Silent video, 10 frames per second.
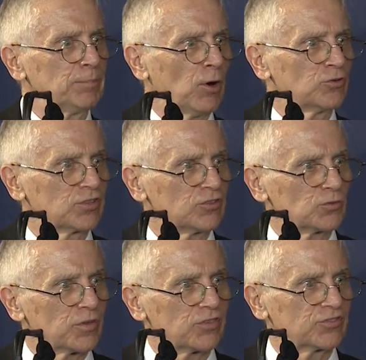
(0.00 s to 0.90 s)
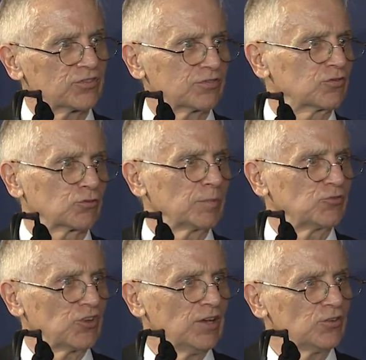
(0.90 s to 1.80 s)
post-its with script
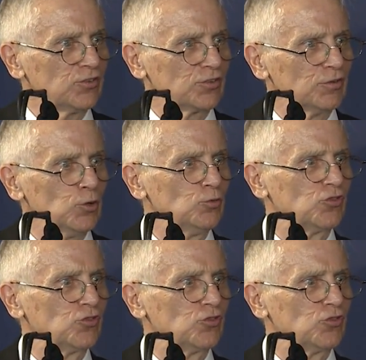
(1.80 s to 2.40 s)
changes and new